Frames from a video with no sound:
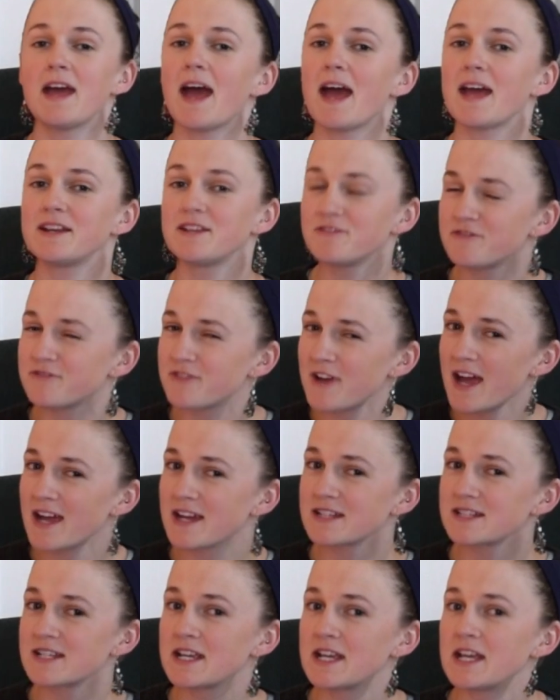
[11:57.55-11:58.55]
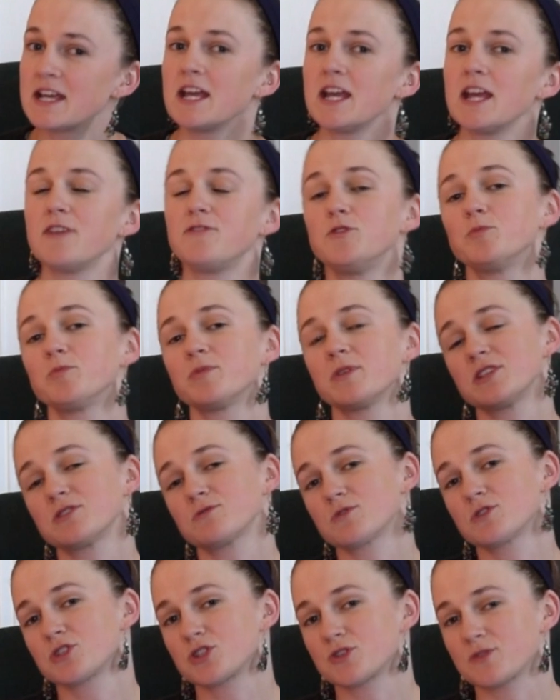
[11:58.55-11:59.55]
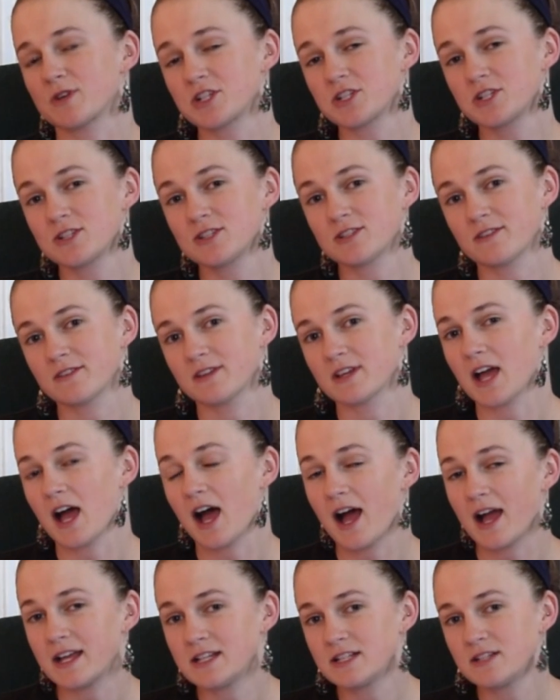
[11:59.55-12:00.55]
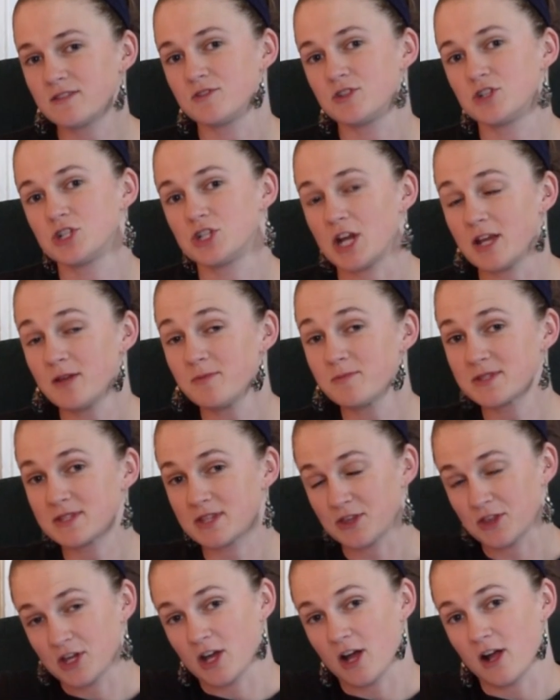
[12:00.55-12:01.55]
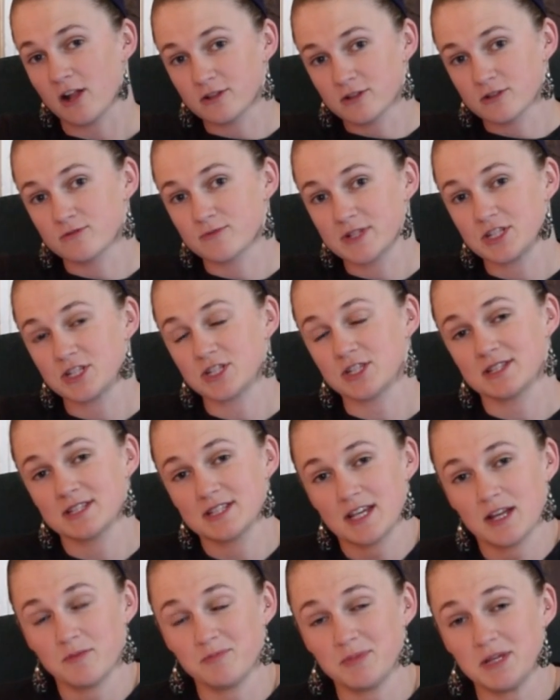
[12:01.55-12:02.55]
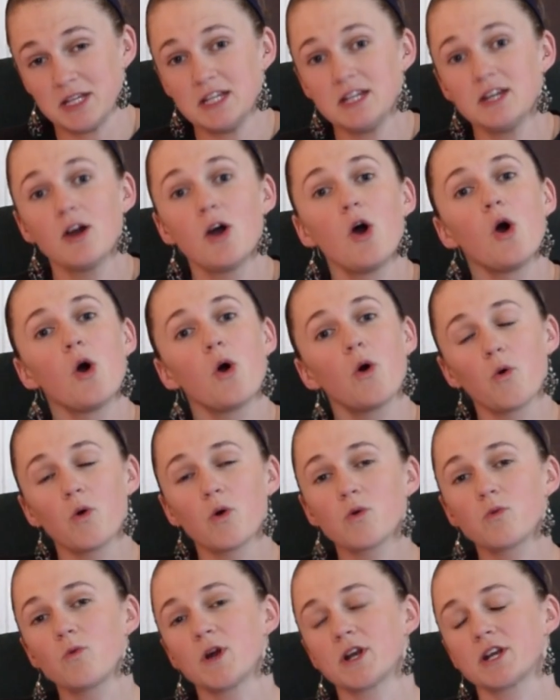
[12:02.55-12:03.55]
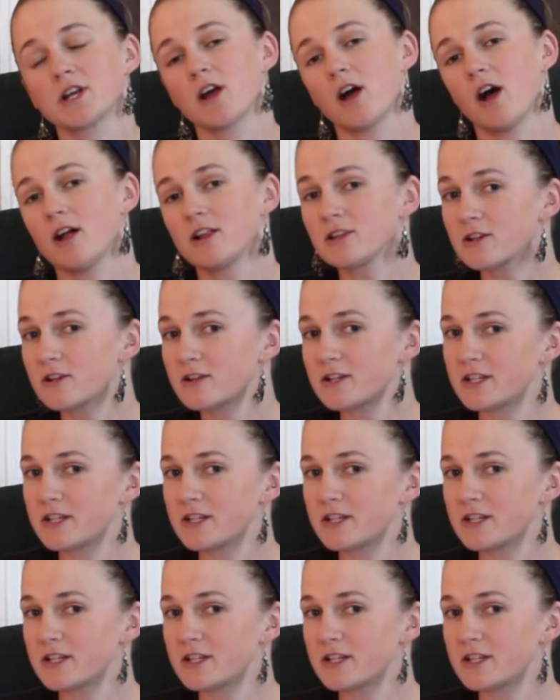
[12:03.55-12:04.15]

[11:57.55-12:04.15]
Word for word: And in fact, if you place restrictions on the kind of shapes that the colored regions can be, or what color